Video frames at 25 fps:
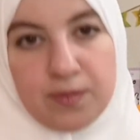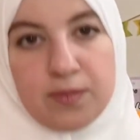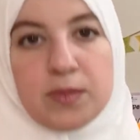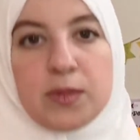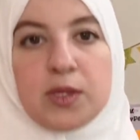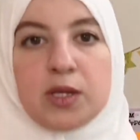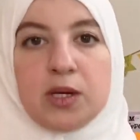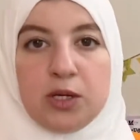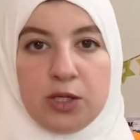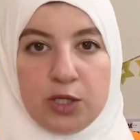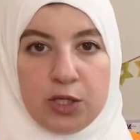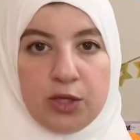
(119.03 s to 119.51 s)

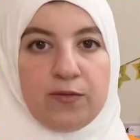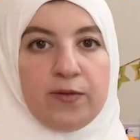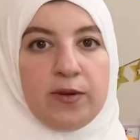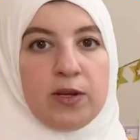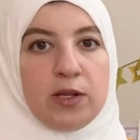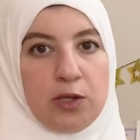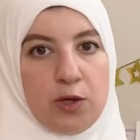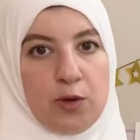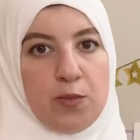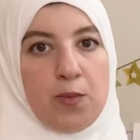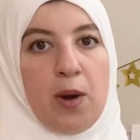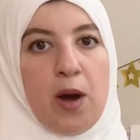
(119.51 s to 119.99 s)
Do you feel
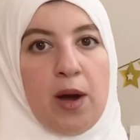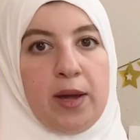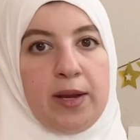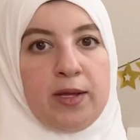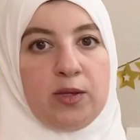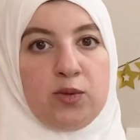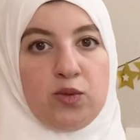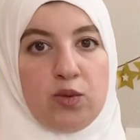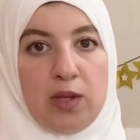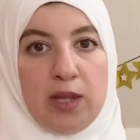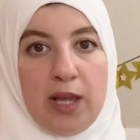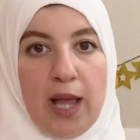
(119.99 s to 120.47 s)
your body's
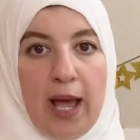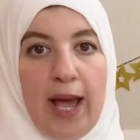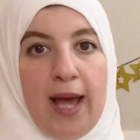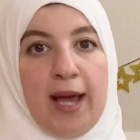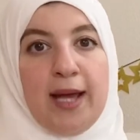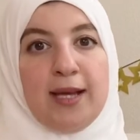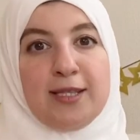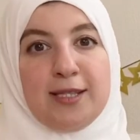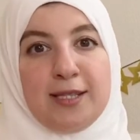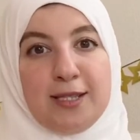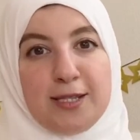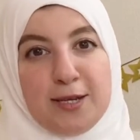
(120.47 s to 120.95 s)

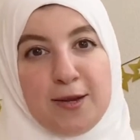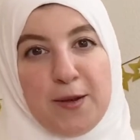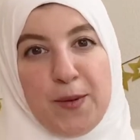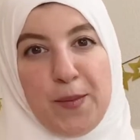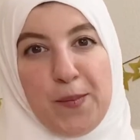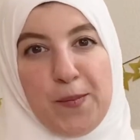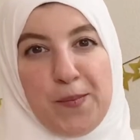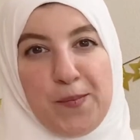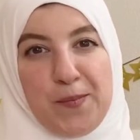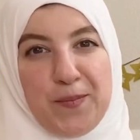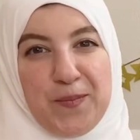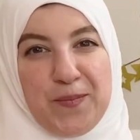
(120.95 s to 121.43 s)
relaxed?
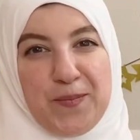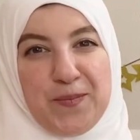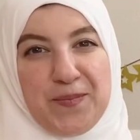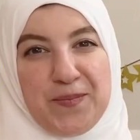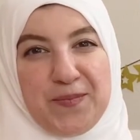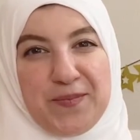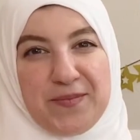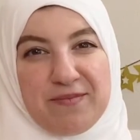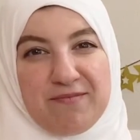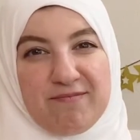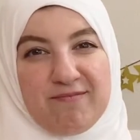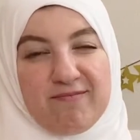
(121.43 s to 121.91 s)

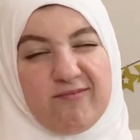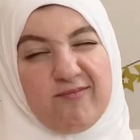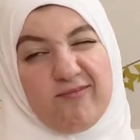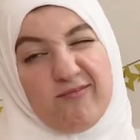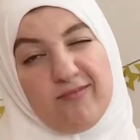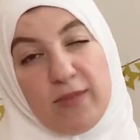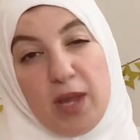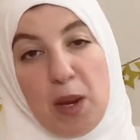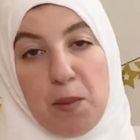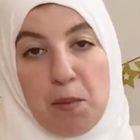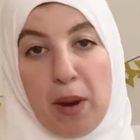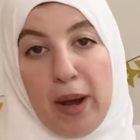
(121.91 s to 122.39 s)

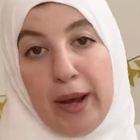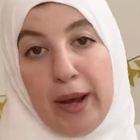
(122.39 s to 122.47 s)
Mine